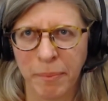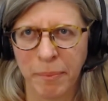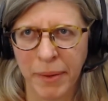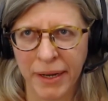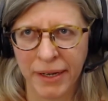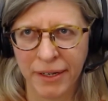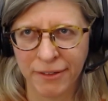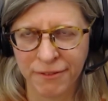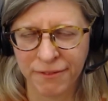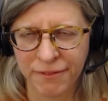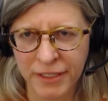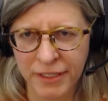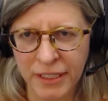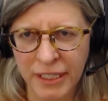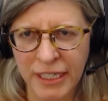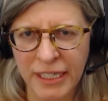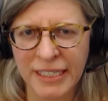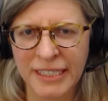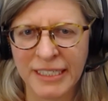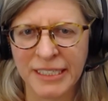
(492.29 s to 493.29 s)

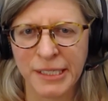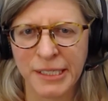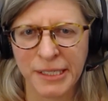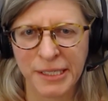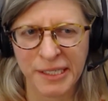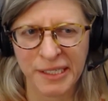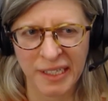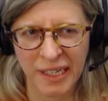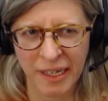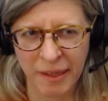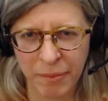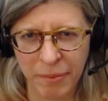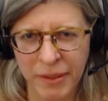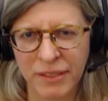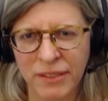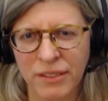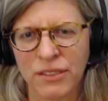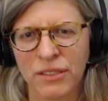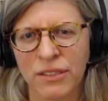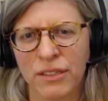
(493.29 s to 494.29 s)
biophilia is a
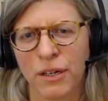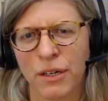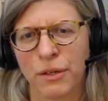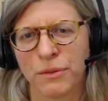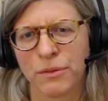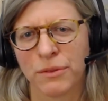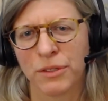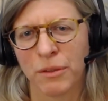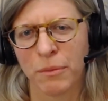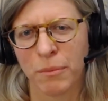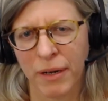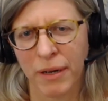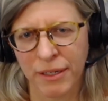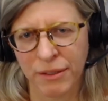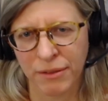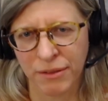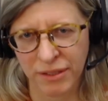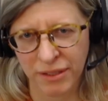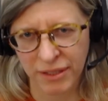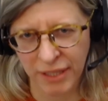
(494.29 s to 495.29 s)
stepping stone to
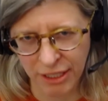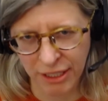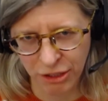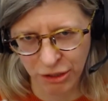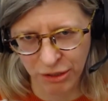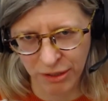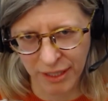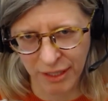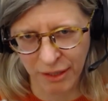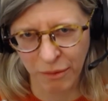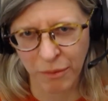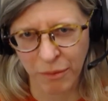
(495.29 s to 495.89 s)
biocentric,